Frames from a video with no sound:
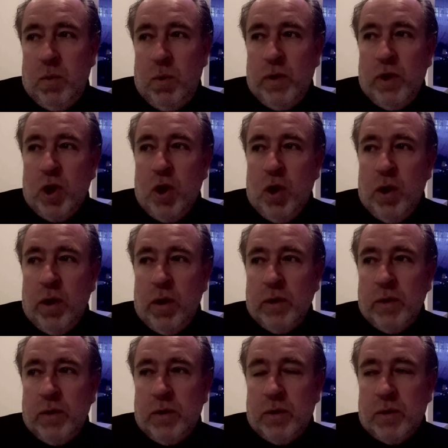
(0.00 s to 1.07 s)
were the
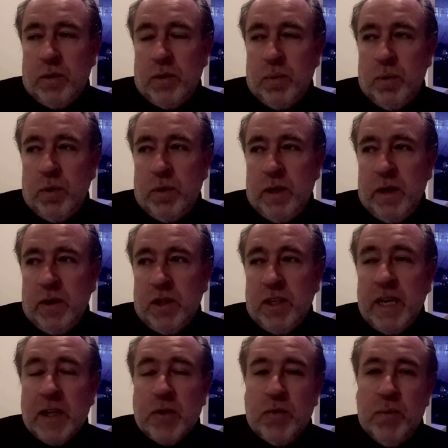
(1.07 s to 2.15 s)
guards, were there
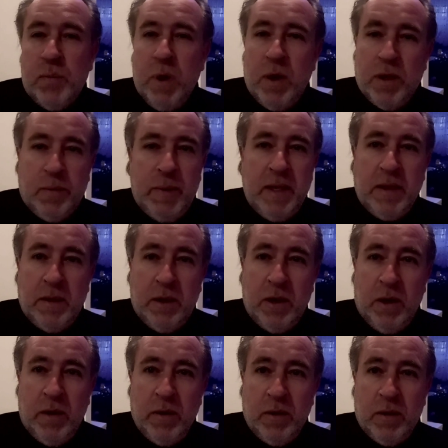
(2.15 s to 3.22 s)
sexual remarks made to the
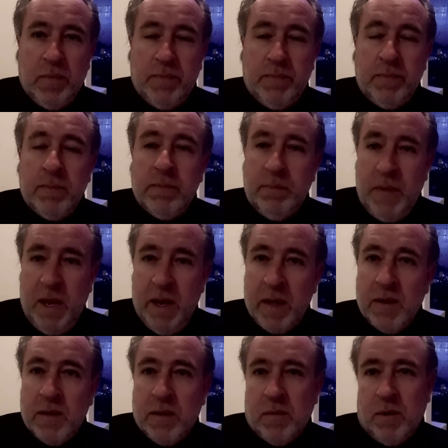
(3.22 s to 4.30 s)
guards?
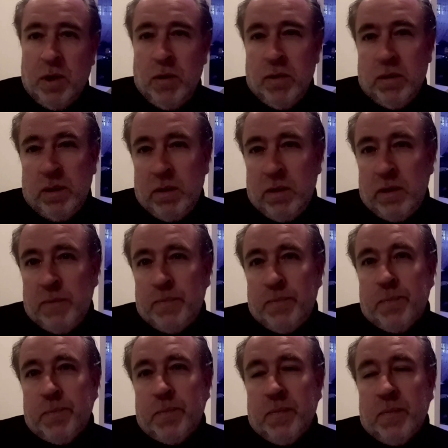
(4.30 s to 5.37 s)
Yes, constantly.
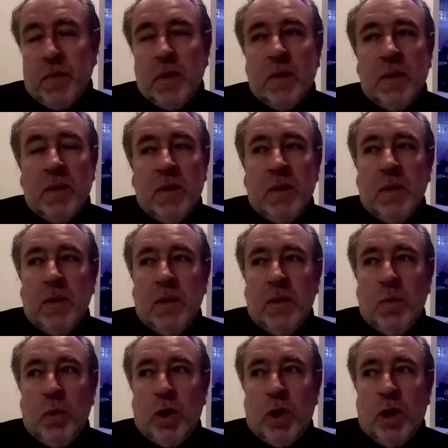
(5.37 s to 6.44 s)

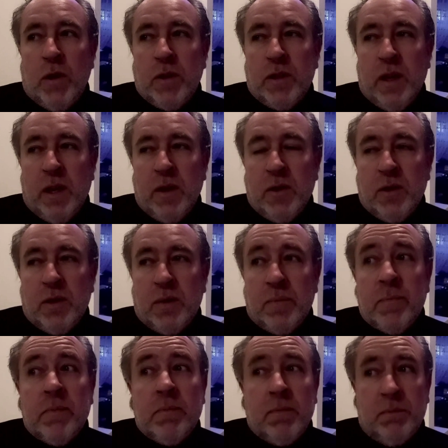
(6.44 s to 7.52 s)
Were guards touched?
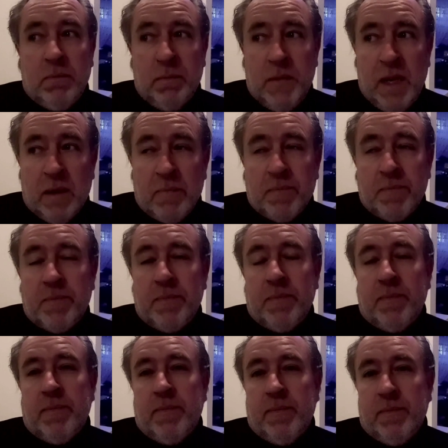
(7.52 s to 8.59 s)
Yeah.
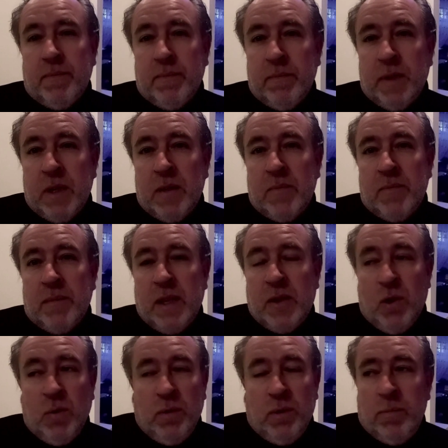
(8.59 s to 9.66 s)
But I
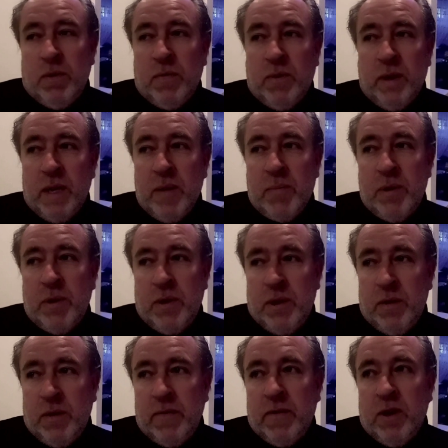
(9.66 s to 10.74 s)
told them before it happened, you
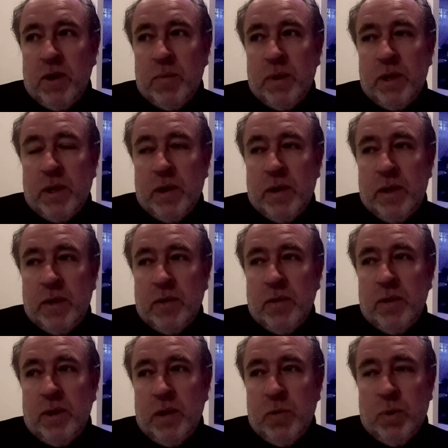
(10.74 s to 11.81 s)
know the environment you're going into,
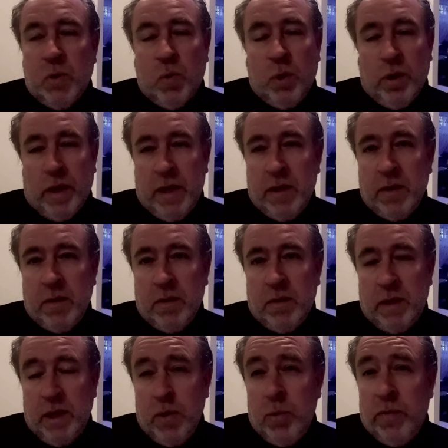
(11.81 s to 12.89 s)
you know what the work is,
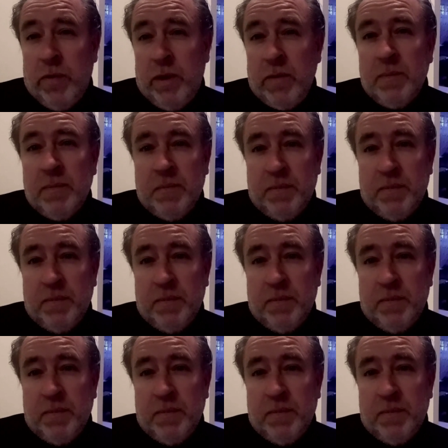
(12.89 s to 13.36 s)
deal with it.